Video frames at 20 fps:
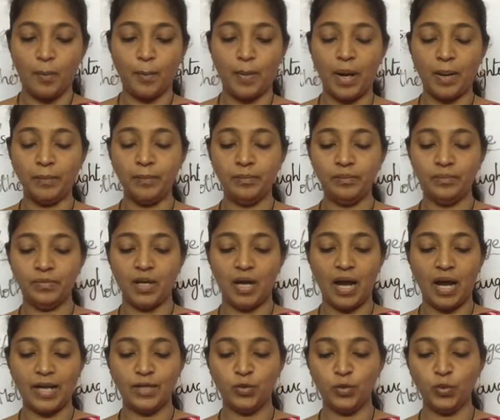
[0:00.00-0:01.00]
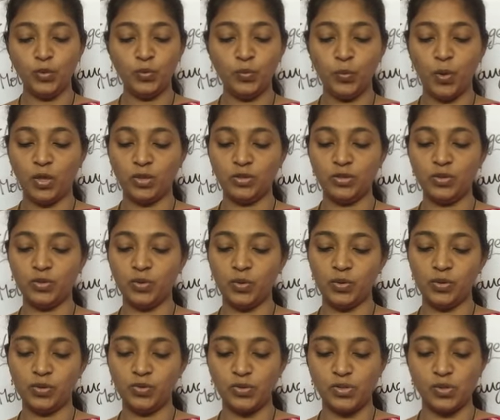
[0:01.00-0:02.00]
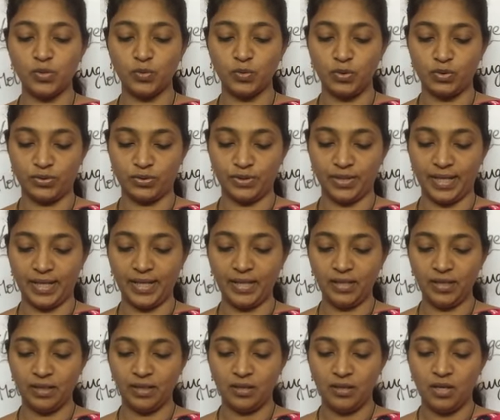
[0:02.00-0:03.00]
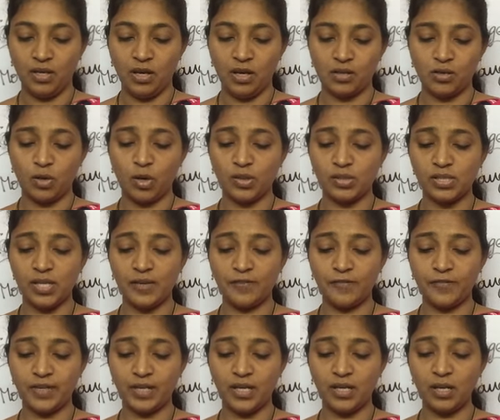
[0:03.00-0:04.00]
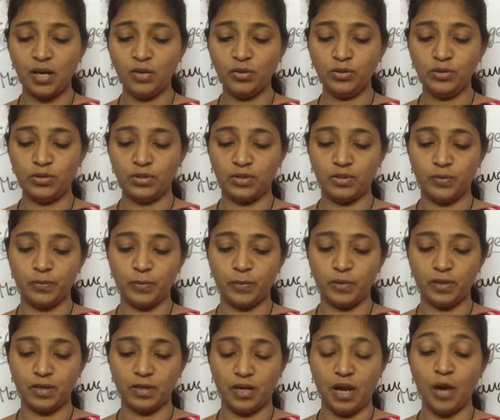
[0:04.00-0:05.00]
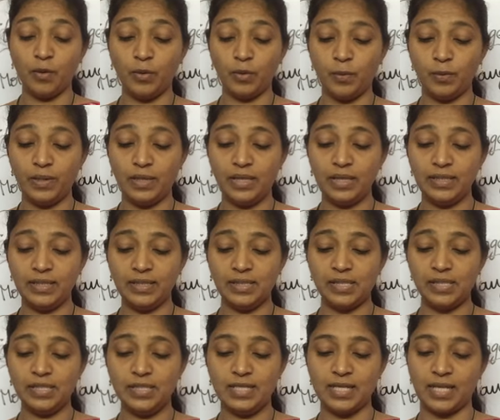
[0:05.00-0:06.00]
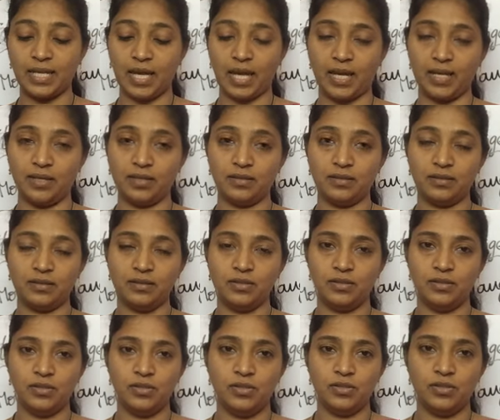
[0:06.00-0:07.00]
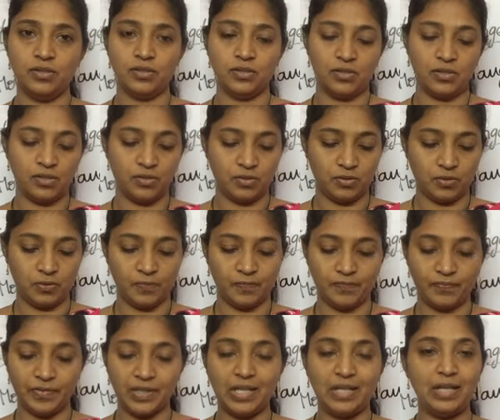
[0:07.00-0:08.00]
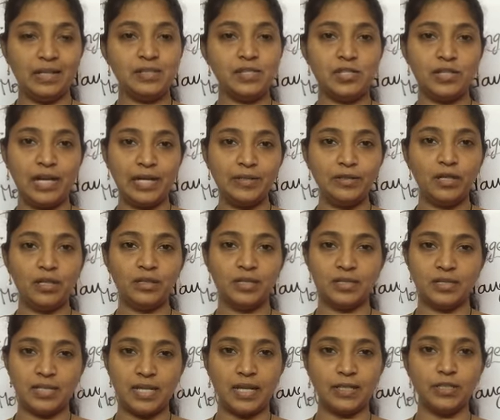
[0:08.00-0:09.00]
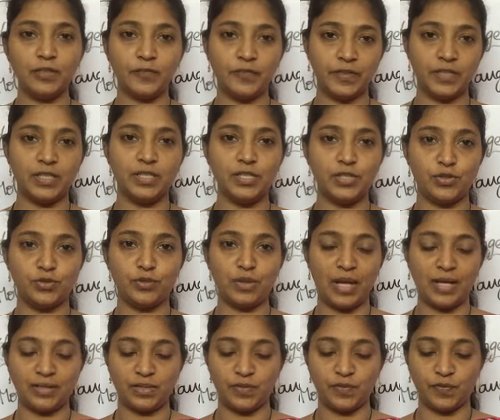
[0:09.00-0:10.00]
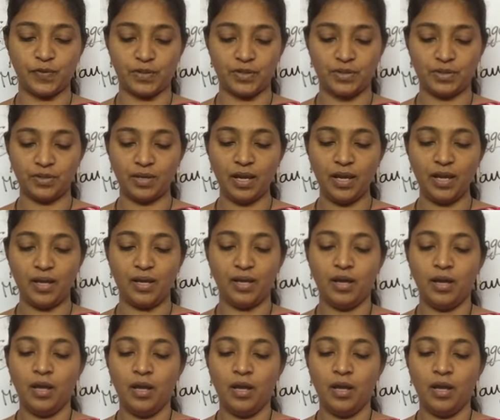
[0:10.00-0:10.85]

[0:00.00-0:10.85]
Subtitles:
Mom, I don't want to go to school today cause I fear out our world is in decay. So let's try to understand the first two lines first. Okay.